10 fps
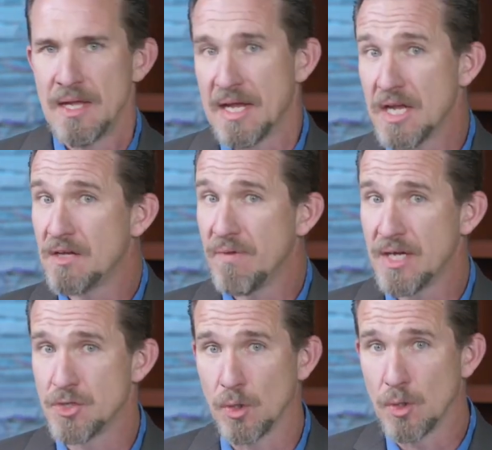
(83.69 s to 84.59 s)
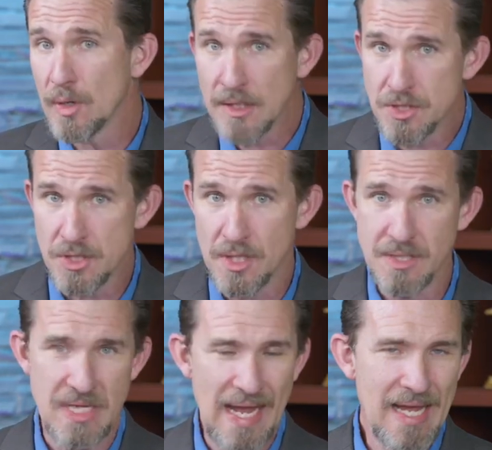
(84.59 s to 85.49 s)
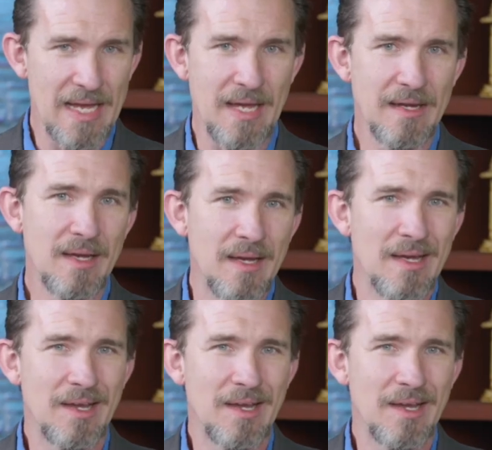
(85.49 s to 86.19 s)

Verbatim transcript: individual Christians and